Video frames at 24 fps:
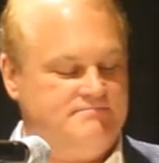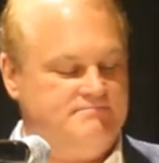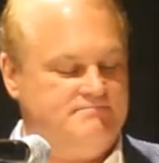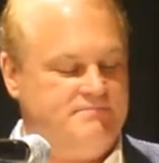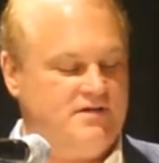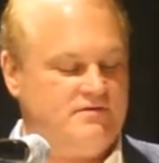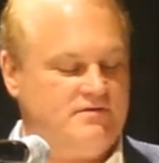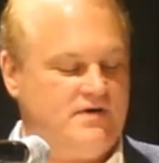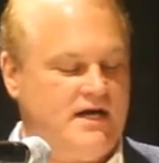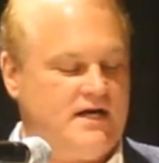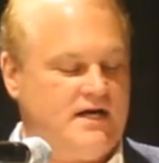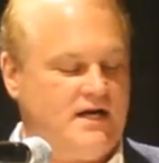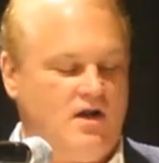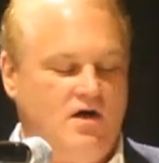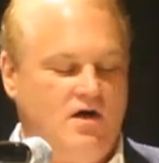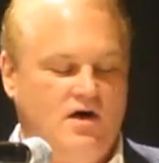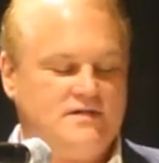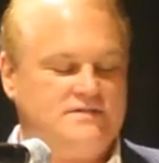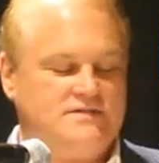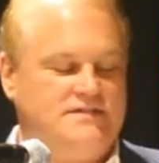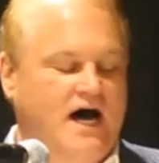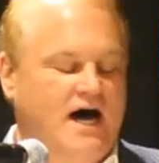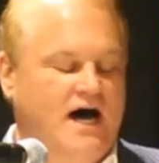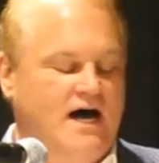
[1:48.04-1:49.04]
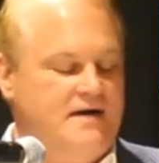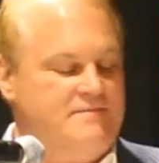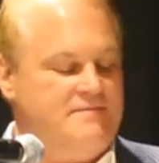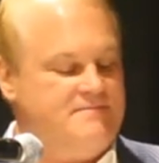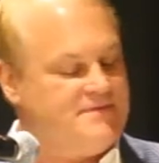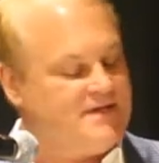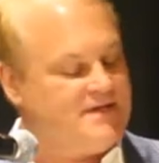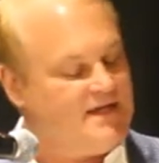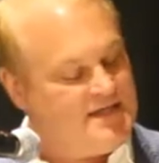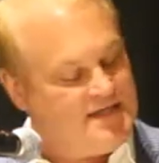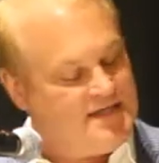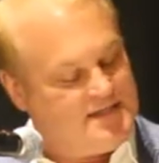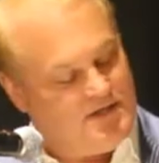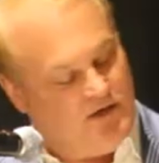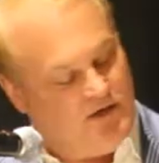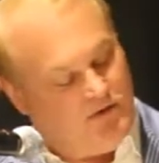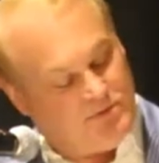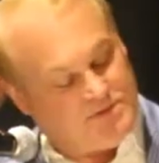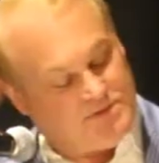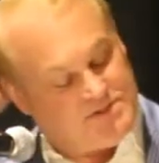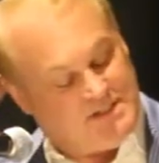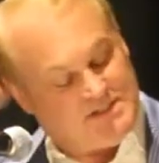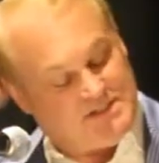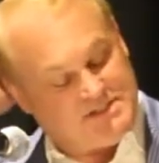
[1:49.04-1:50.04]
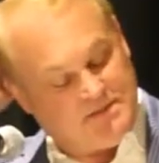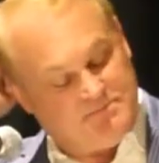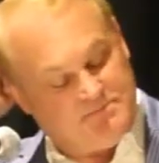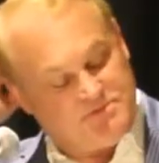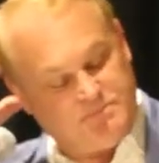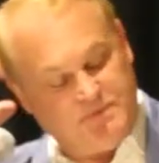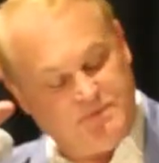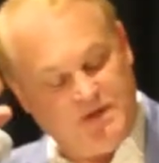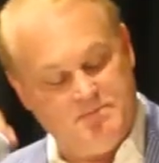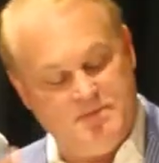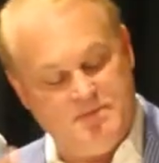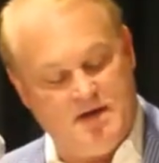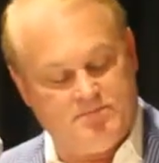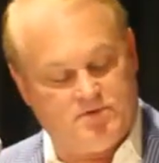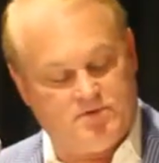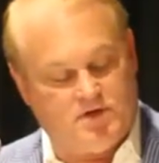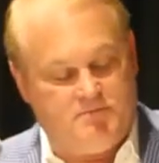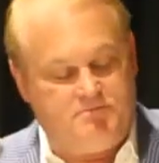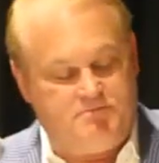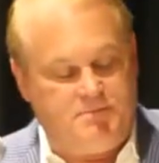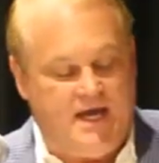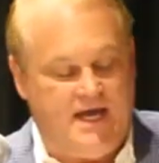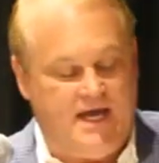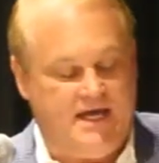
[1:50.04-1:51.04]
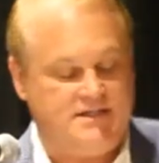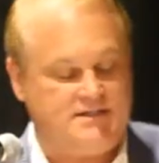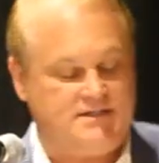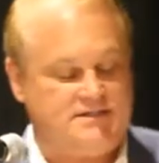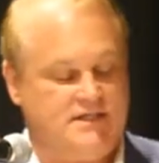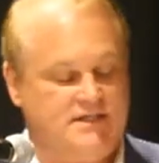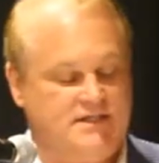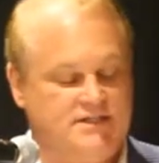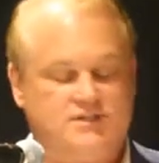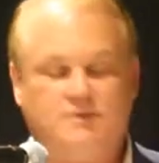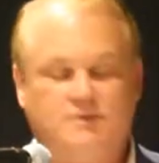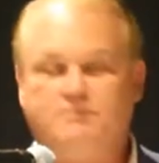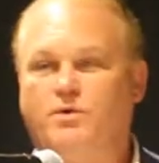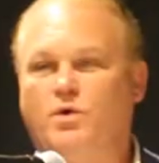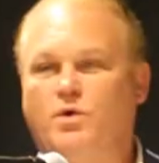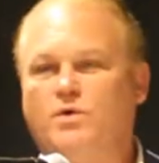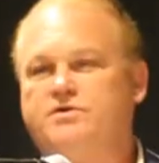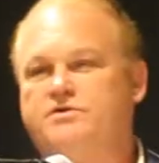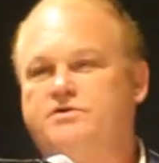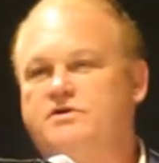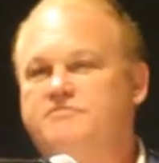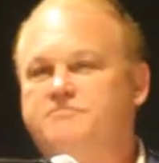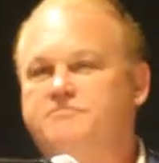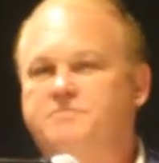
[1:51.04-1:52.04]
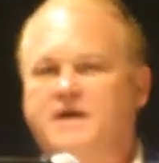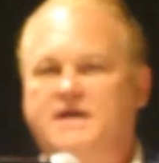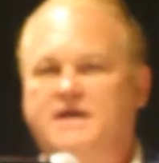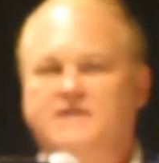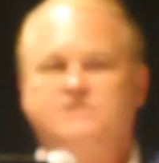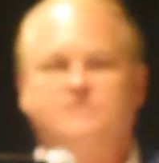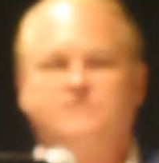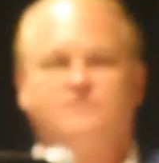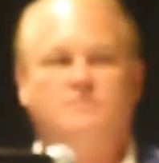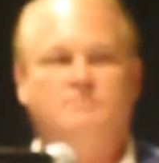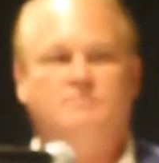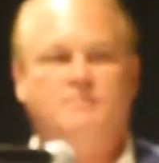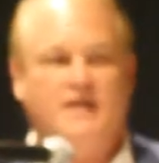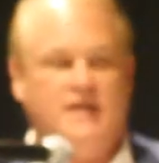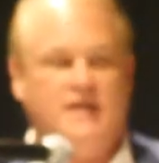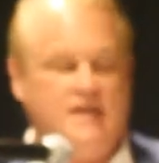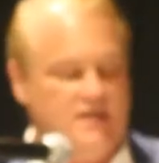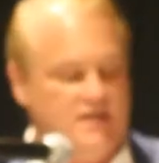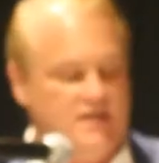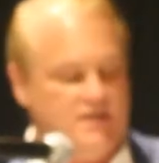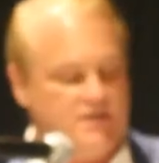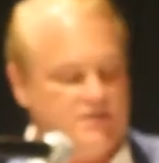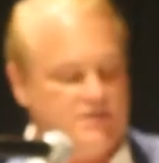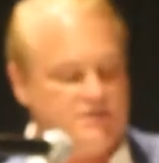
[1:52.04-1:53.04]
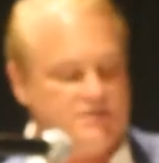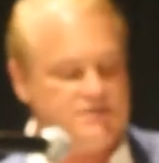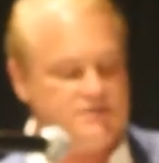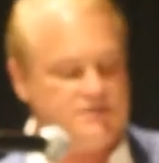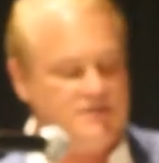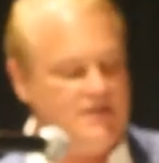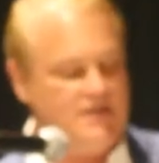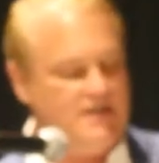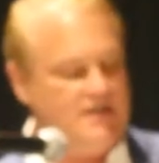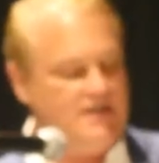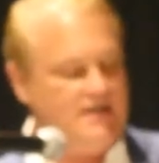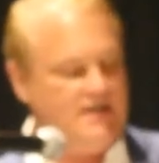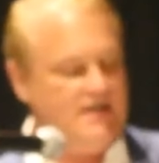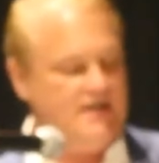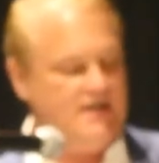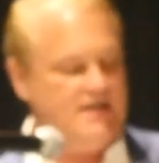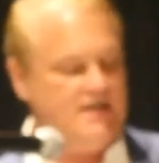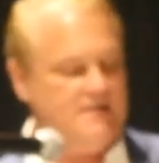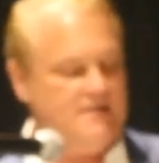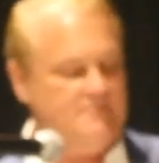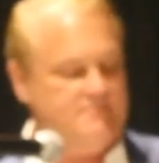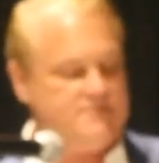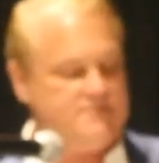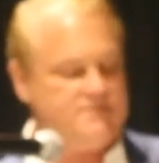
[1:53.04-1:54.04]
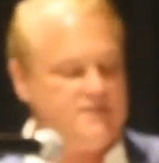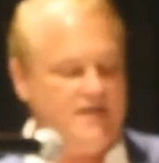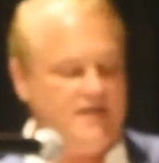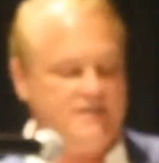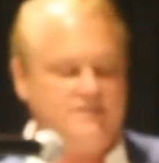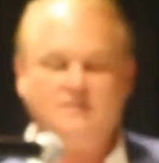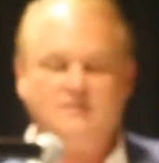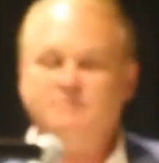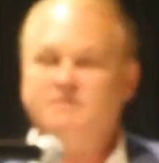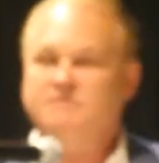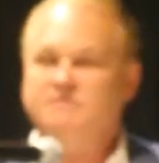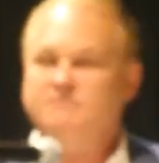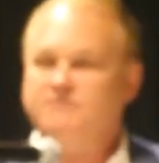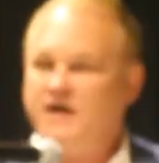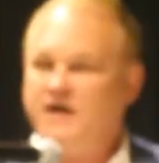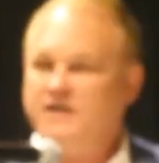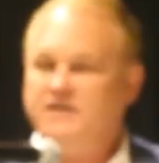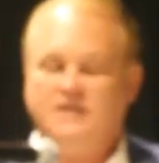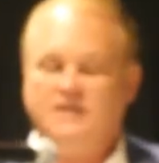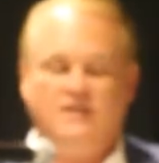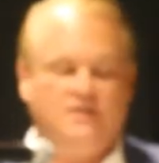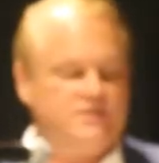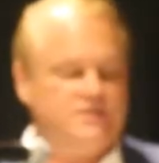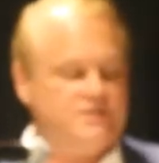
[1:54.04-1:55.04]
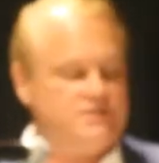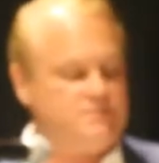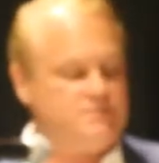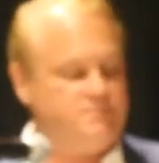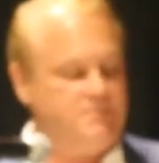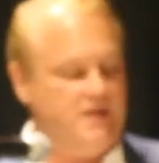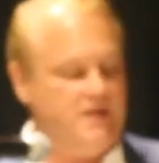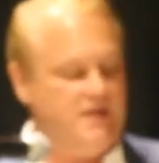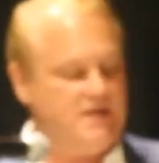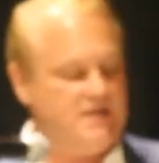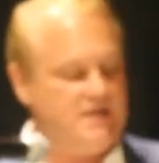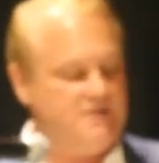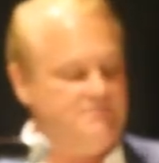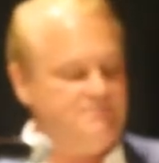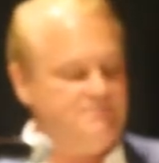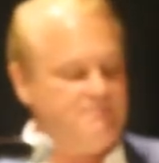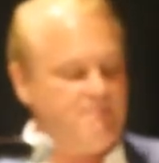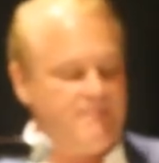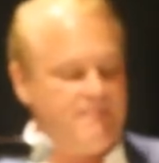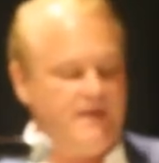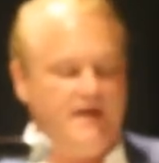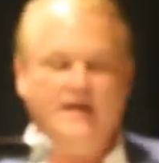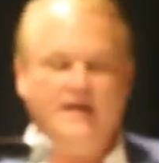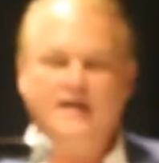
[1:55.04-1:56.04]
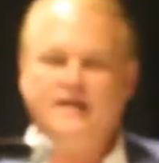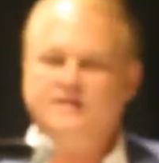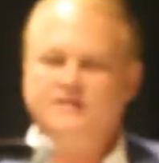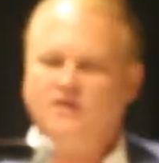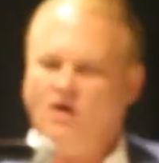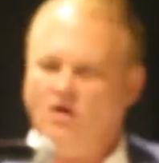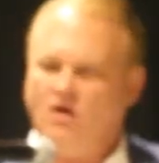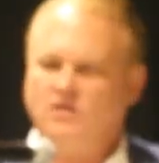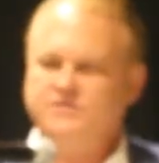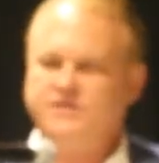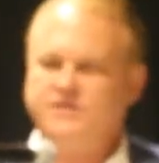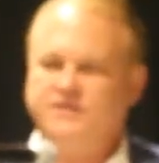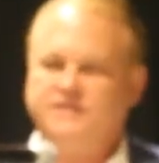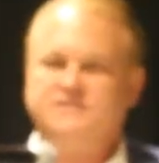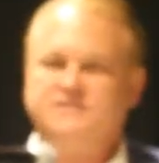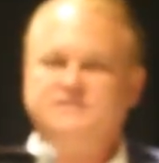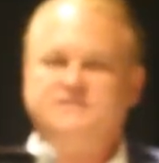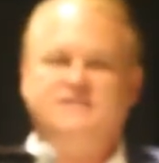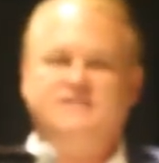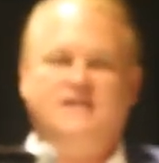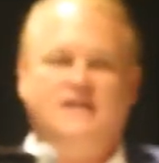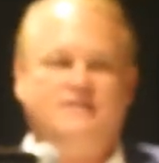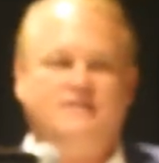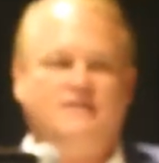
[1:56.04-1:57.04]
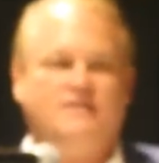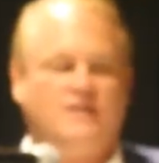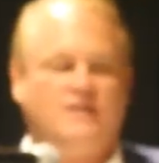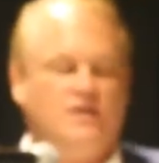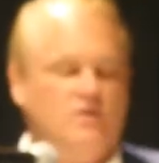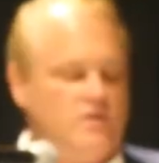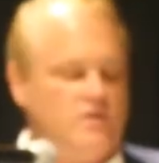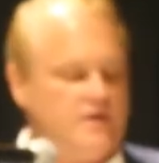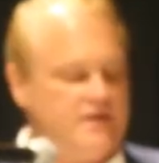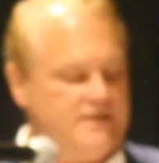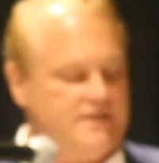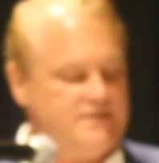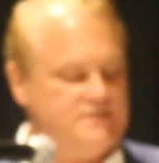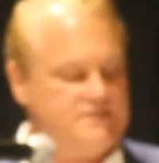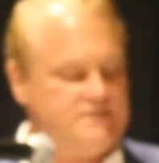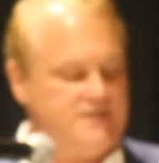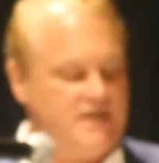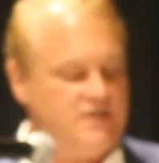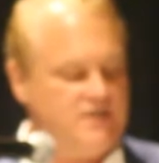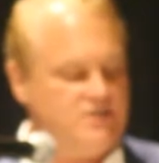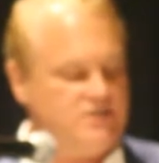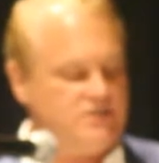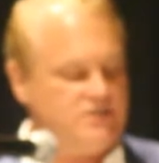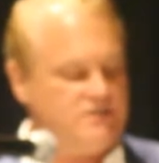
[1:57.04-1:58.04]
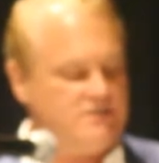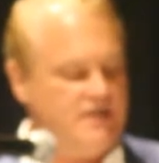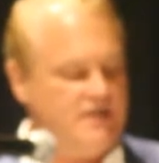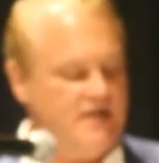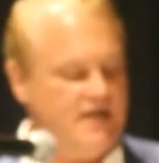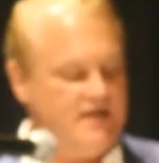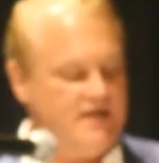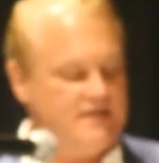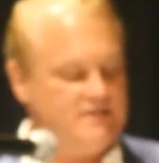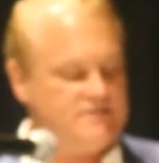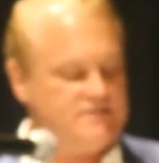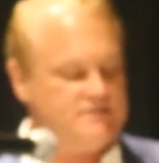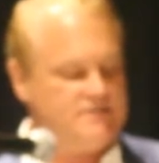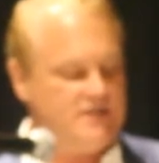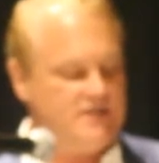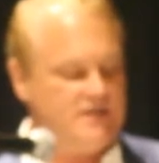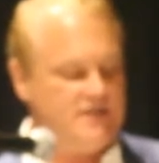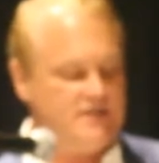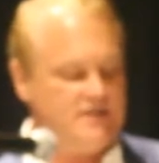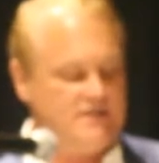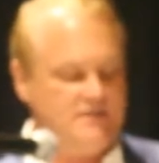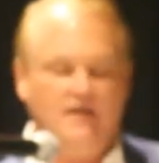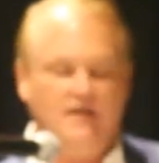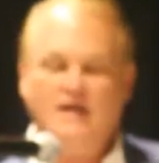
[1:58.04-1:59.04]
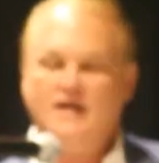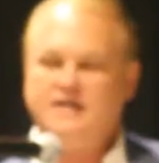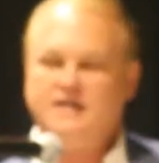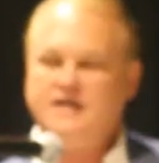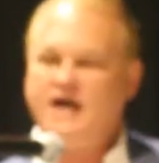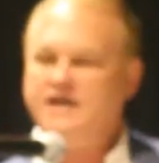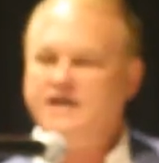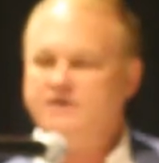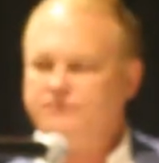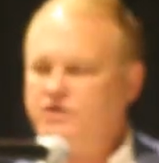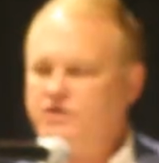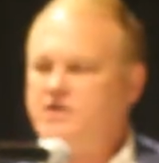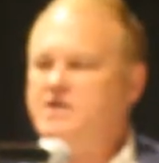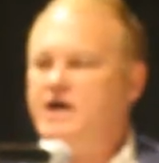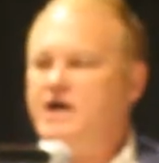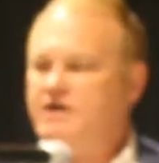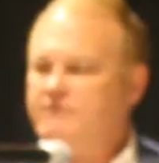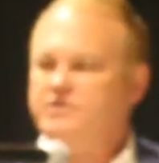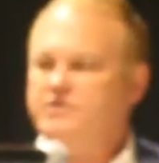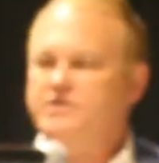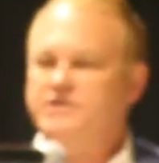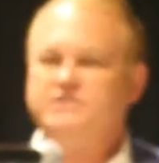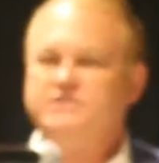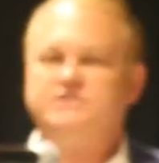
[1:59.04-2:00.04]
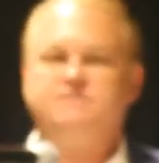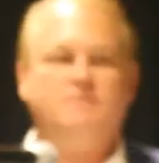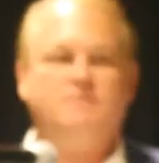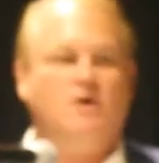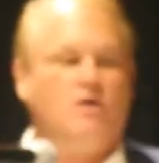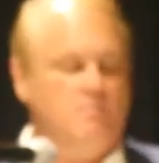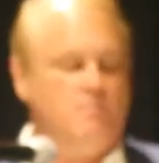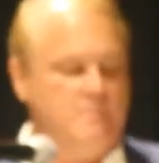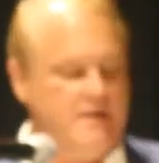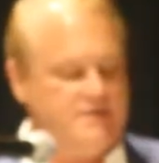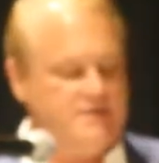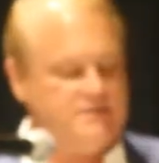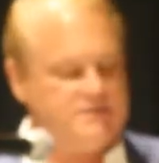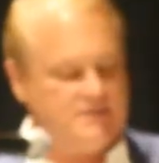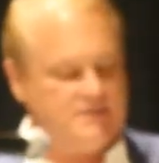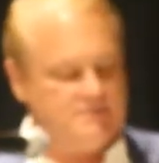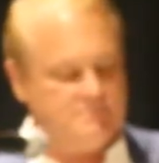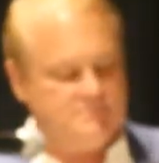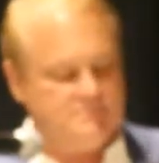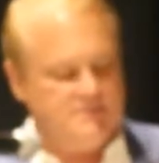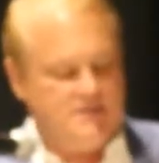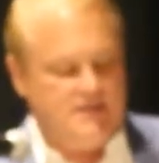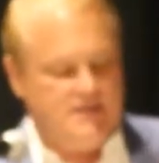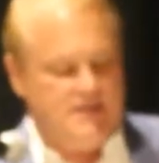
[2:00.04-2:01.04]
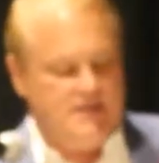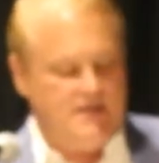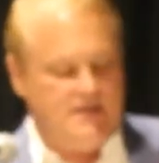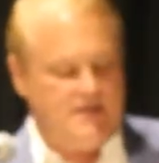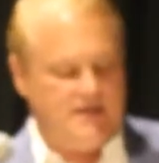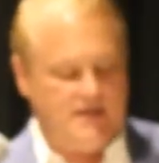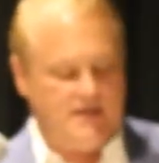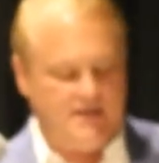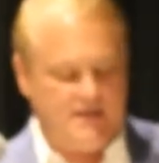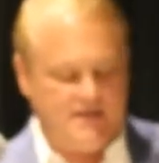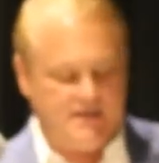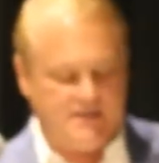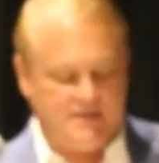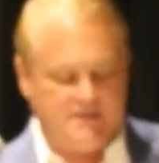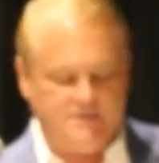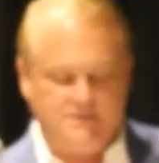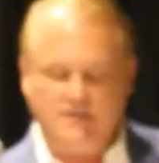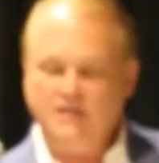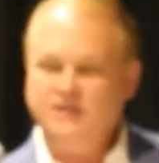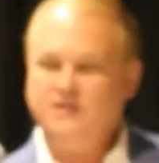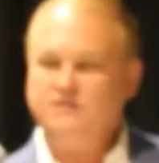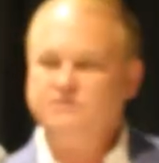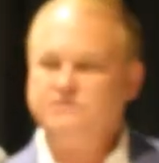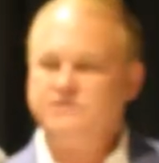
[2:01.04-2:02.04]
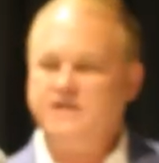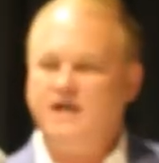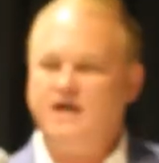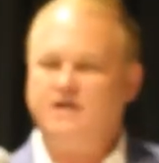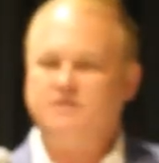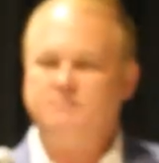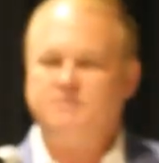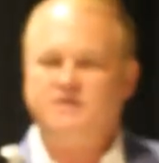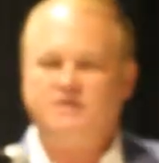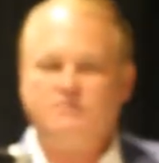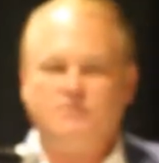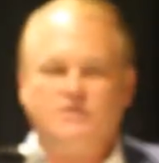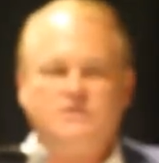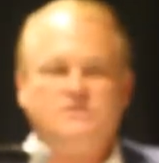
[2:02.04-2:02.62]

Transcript: Been around a long time. Noble Systems has been a member of PACE and a supporter of PACE for many years. It's nice to be invited here to speak. And also to see that the organization has kind of recovered its momentum, continues now to be a